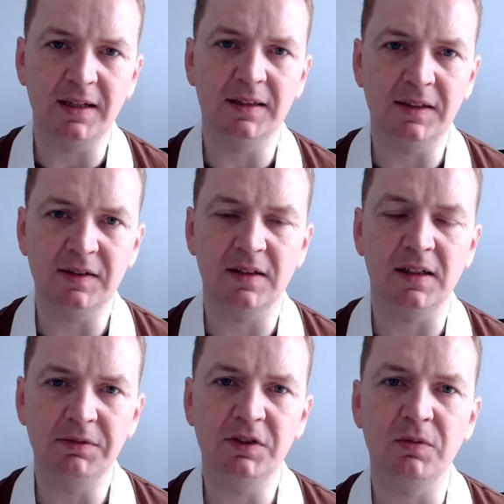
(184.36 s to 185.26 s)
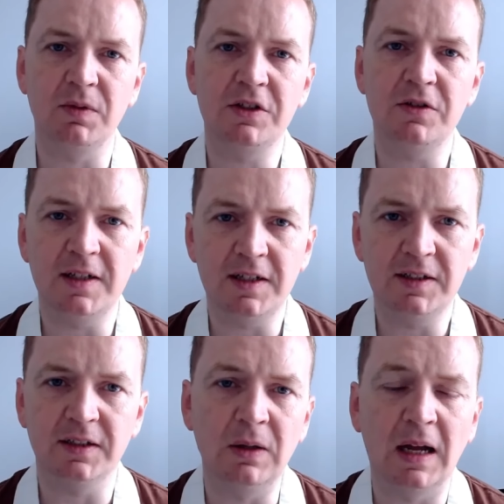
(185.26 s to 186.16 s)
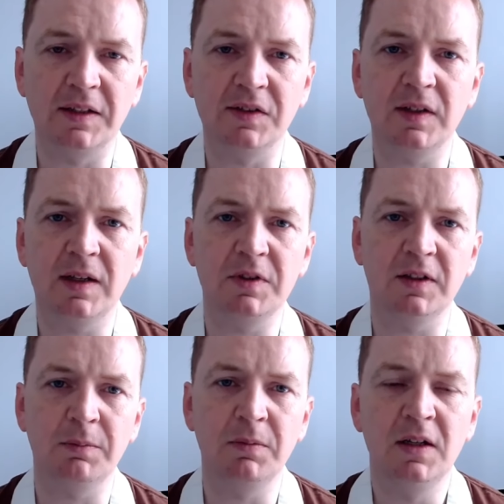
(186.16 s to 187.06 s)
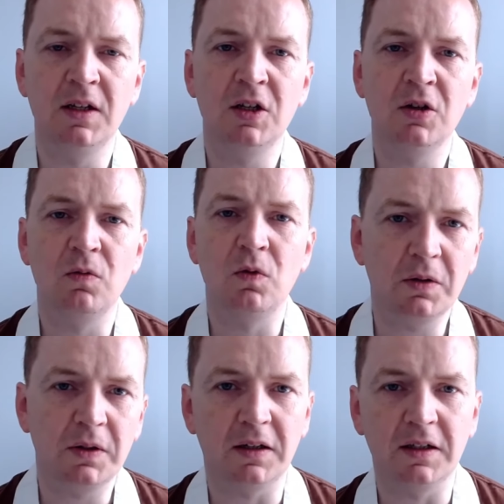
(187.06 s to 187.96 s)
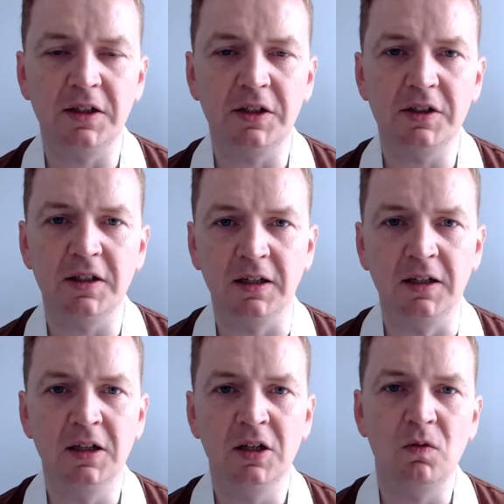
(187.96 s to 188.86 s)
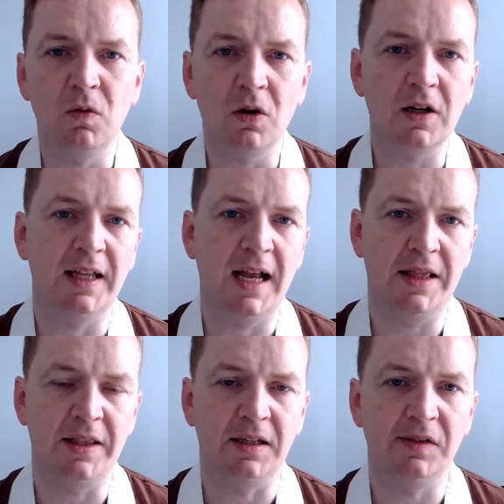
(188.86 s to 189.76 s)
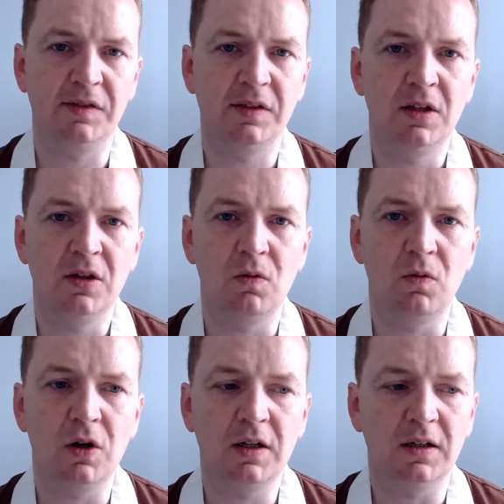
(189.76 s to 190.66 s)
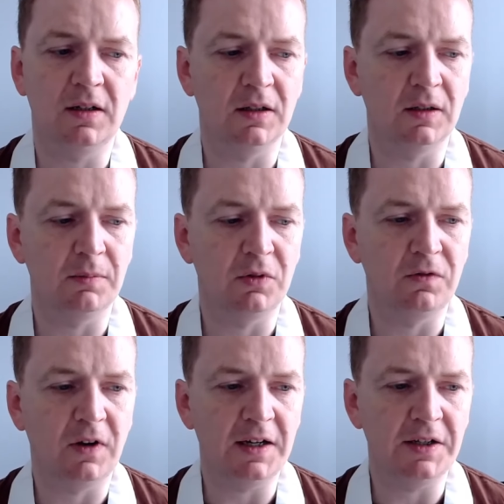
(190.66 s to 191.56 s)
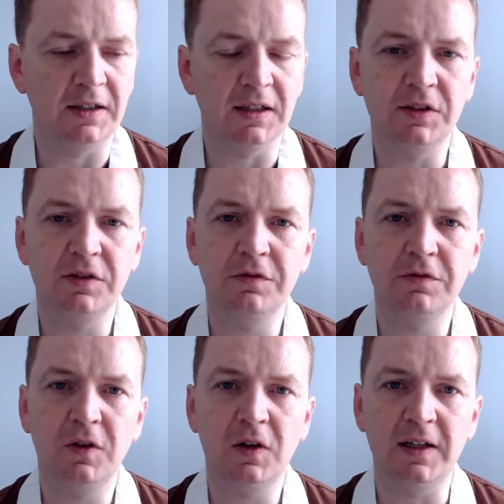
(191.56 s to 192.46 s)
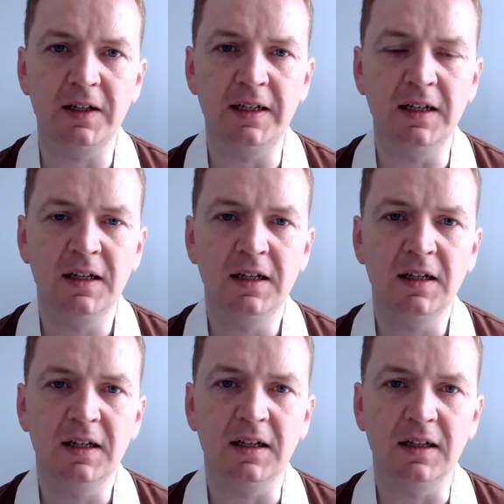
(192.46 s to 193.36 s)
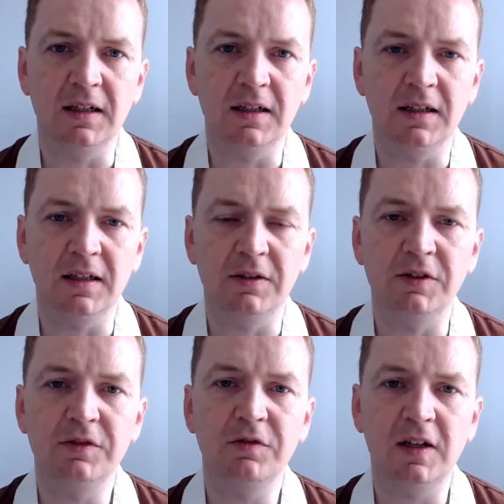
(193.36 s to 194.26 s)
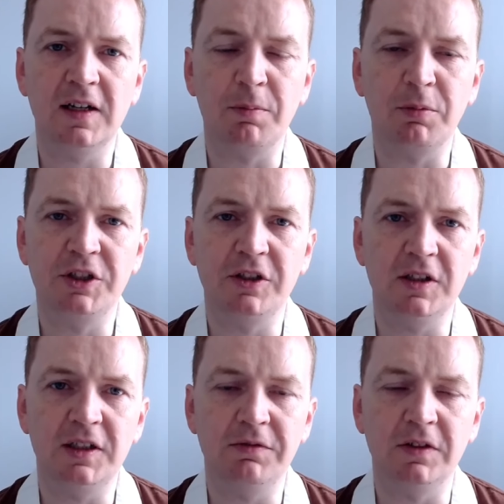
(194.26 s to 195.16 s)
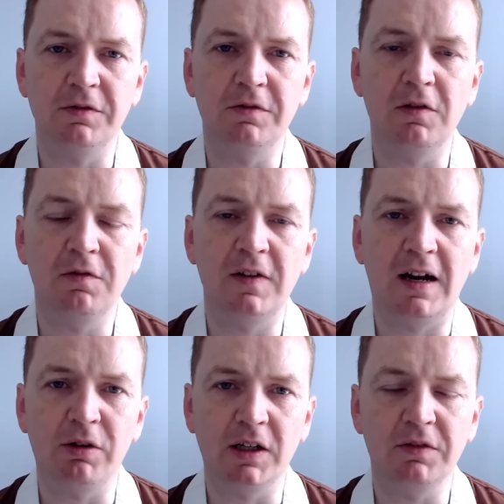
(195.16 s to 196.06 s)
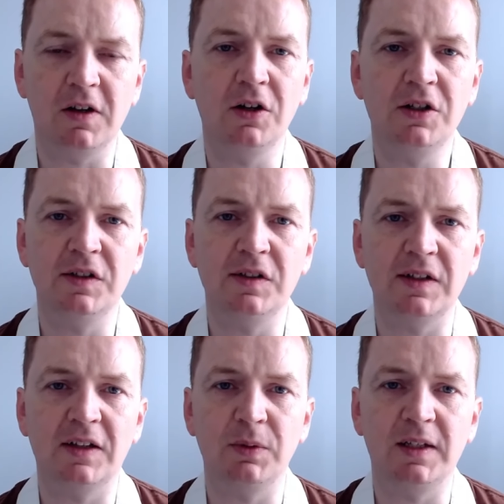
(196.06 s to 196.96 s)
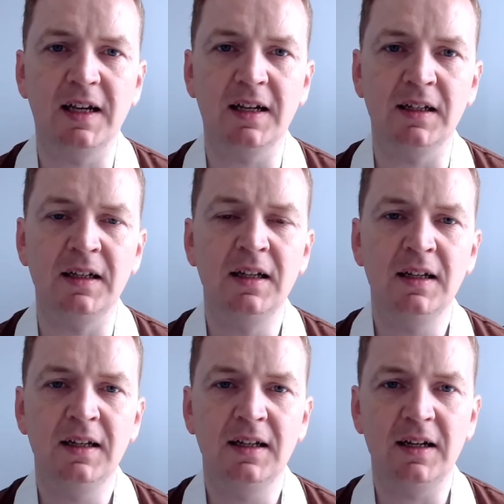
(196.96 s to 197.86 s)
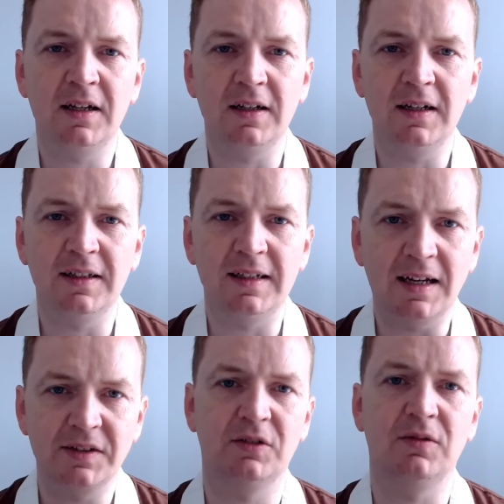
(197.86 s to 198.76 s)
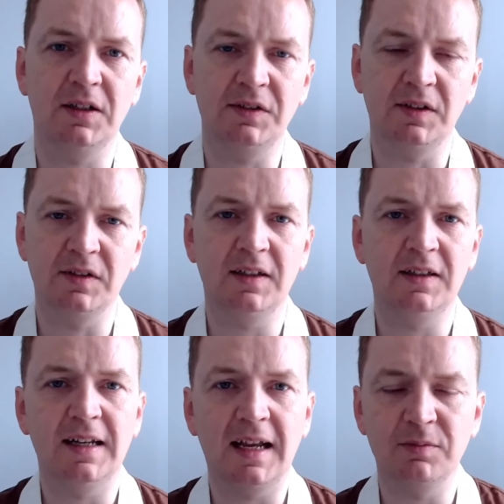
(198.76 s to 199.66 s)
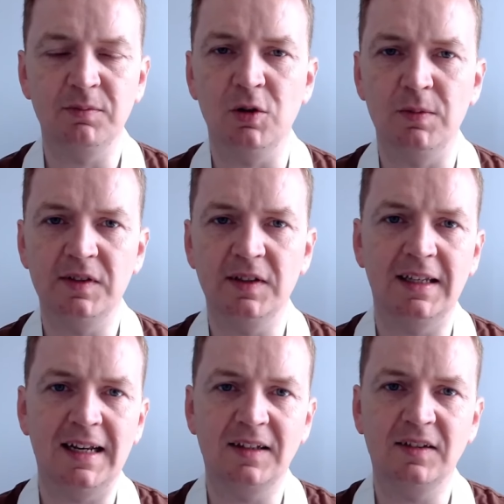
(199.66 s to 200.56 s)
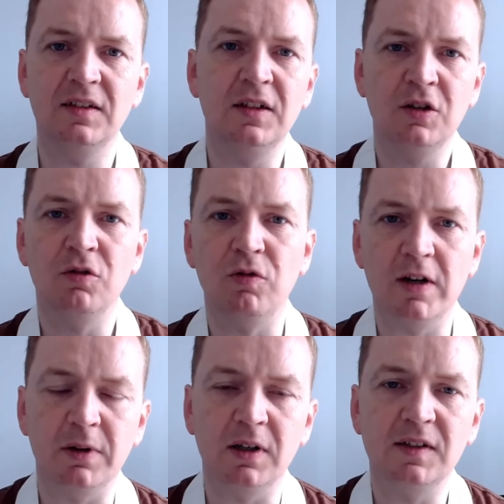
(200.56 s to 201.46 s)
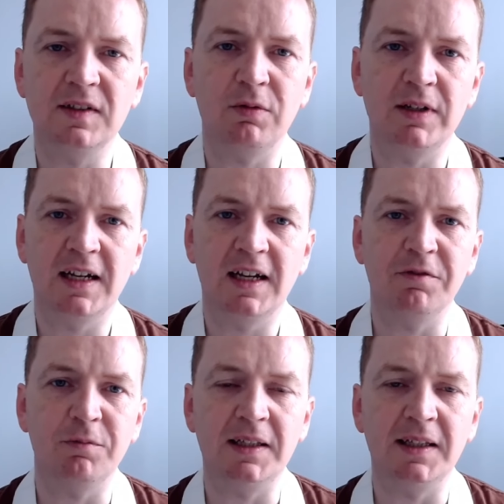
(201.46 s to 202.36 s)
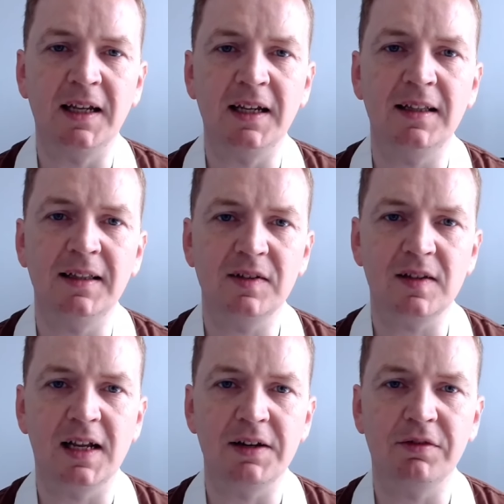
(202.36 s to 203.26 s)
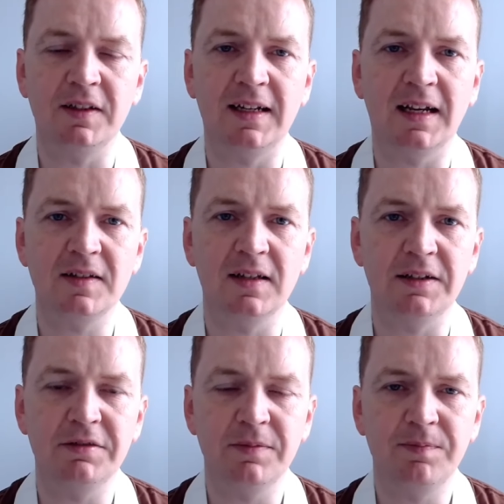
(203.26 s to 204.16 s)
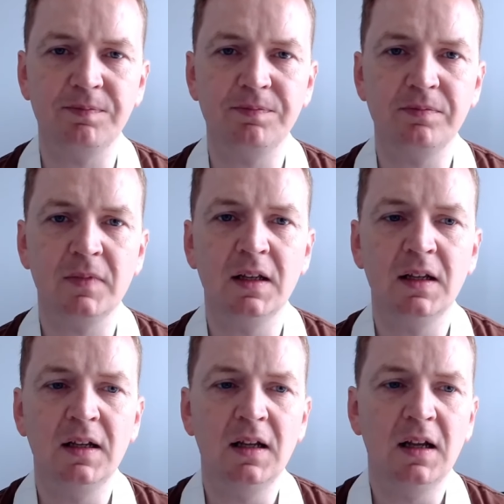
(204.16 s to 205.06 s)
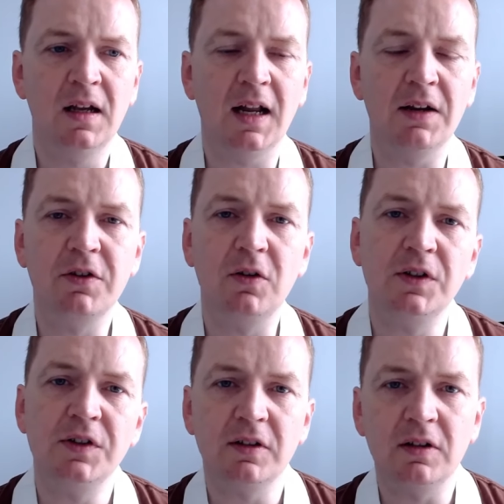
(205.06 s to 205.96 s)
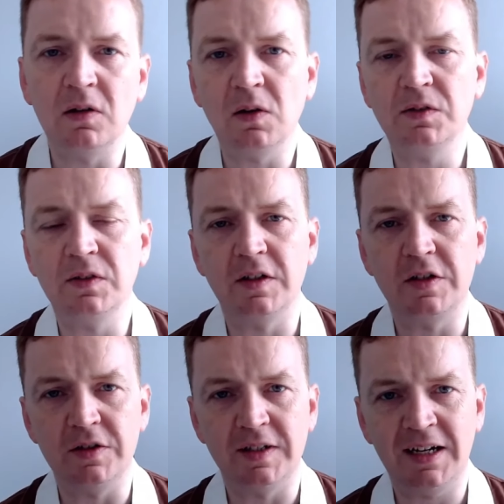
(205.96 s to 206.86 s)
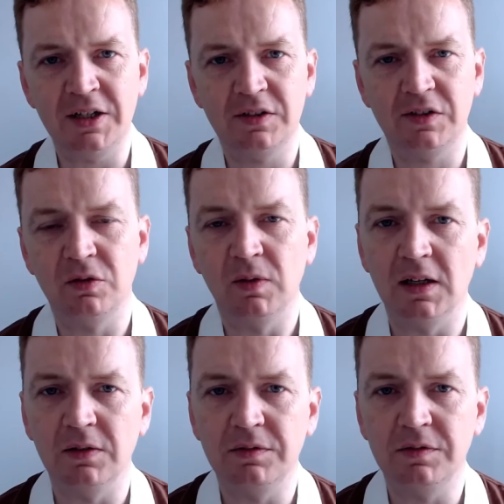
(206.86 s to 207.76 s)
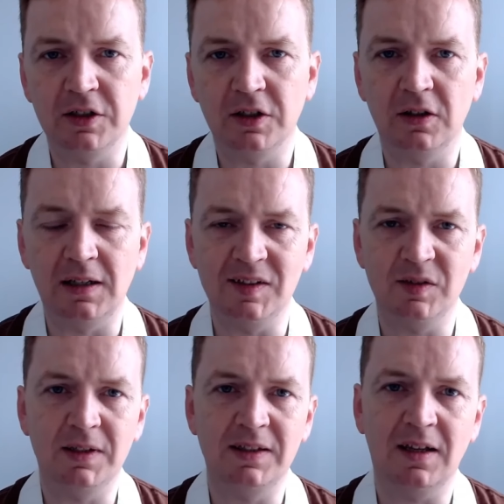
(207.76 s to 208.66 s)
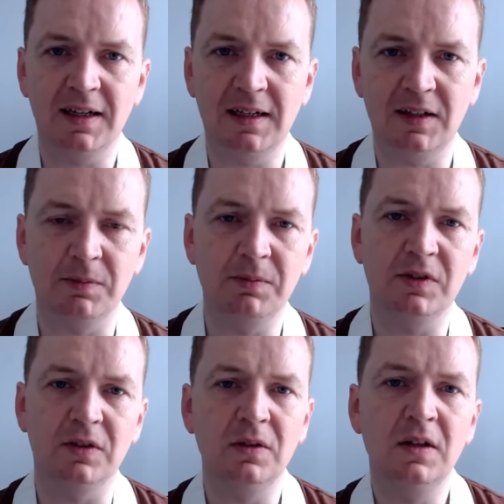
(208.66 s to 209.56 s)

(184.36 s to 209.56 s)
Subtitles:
in this life. So we do need to, at the same time, work with our conditioning, work on ethics, work on providing as full an opportunity for the full flowering of consciousness as we can in the next arisings, in the next moments, in the next rebirths that we have, be they in this life or in the next life. And of course there are also the two dangers as well of eternalism and nihilism. So